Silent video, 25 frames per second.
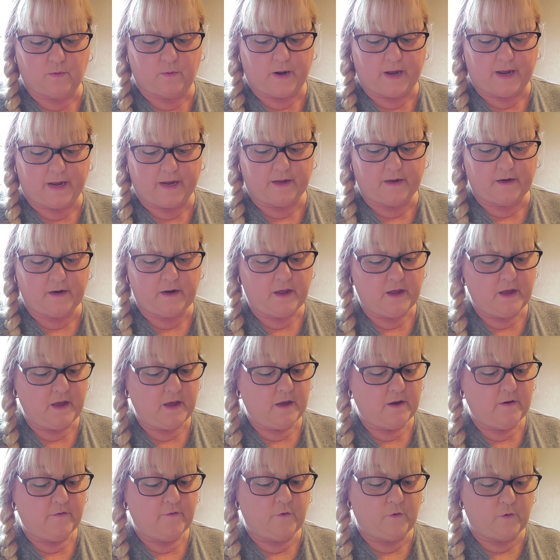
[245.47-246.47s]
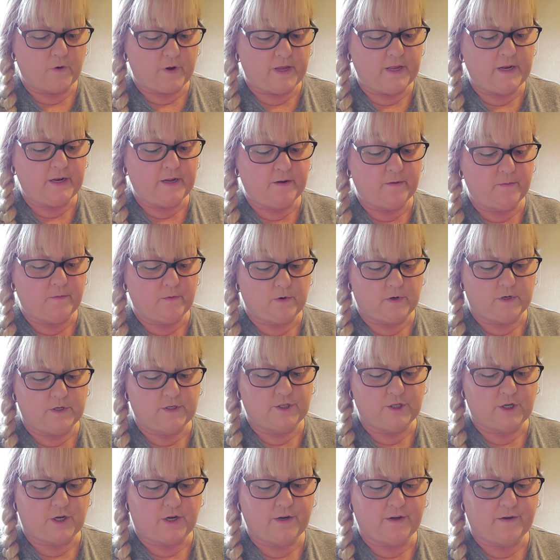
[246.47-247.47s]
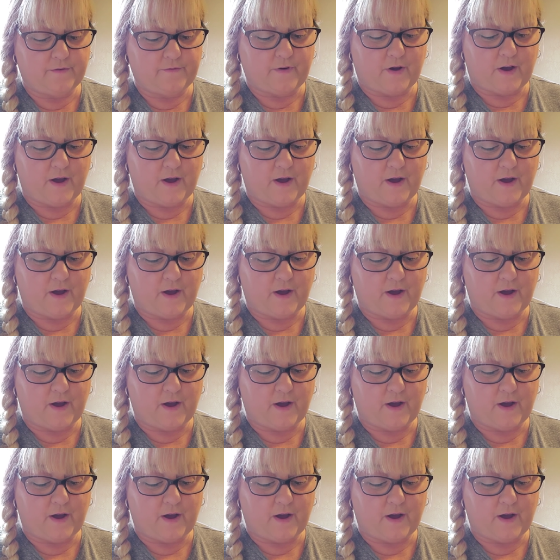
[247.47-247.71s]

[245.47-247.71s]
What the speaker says: wagon, for in it were a jug of